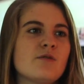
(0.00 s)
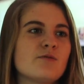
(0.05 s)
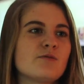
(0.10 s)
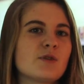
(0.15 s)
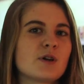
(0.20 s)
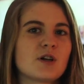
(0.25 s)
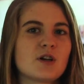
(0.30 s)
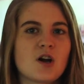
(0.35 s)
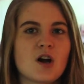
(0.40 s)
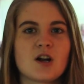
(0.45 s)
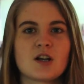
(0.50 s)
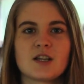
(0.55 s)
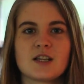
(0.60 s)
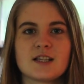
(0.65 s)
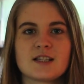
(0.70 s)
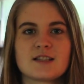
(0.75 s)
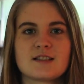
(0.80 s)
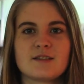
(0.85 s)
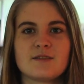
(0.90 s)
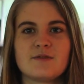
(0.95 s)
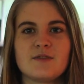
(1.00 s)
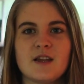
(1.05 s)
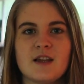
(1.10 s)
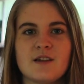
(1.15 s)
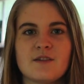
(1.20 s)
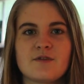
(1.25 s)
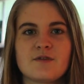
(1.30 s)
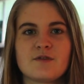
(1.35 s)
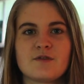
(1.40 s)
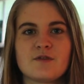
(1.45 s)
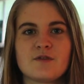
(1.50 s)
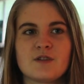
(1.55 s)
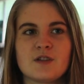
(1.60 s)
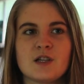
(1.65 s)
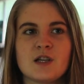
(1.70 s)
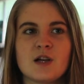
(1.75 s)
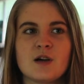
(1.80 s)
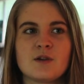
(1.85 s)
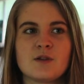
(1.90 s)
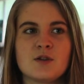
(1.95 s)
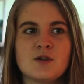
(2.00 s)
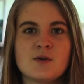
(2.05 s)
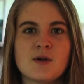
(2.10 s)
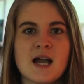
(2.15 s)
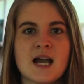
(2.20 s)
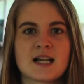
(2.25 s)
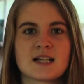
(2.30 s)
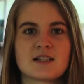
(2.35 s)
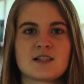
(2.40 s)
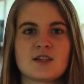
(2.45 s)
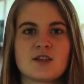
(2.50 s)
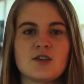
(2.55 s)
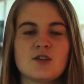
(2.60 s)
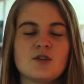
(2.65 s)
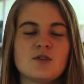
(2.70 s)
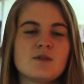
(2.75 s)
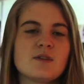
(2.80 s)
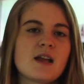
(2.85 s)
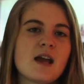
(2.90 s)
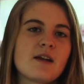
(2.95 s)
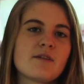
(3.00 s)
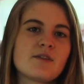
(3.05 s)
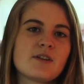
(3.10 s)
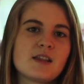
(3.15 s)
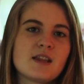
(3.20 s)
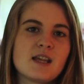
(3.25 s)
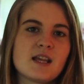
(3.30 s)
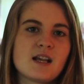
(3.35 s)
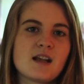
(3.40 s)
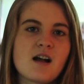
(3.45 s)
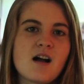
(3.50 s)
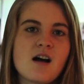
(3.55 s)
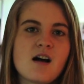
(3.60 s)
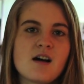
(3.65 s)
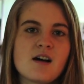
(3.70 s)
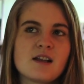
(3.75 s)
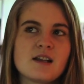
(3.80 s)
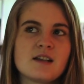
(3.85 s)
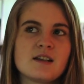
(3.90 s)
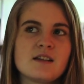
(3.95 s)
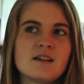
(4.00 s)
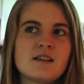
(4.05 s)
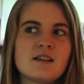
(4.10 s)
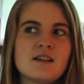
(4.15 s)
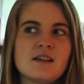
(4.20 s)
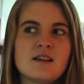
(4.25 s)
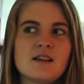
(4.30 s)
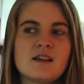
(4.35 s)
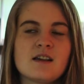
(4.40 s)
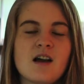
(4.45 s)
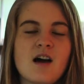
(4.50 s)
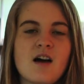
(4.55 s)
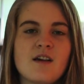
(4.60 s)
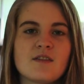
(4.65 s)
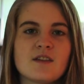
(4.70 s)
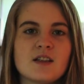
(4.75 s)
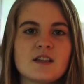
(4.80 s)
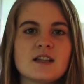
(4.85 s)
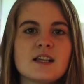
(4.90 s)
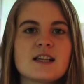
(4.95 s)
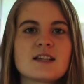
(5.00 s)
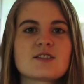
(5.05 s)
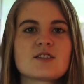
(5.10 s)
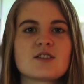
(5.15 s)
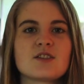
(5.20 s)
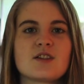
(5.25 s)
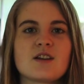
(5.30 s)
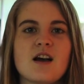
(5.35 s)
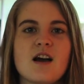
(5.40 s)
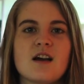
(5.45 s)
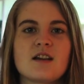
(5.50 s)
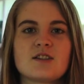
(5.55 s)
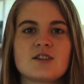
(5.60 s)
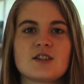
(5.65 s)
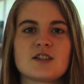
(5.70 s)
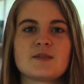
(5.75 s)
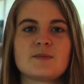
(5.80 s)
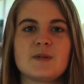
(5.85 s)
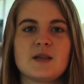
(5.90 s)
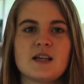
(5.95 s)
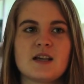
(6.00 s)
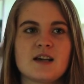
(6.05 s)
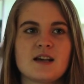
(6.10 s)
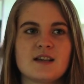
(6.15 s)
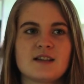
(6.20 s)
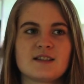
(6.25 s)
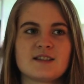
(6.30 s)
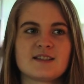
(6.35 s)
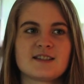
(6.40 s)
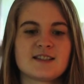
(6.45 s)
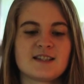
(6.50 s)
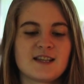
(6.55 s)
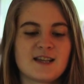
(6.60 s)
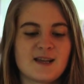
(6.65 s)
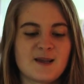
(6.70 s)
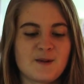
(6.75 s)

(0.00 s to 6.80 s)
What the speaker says: regardless of if, you know, you execute everything on the list or not, just because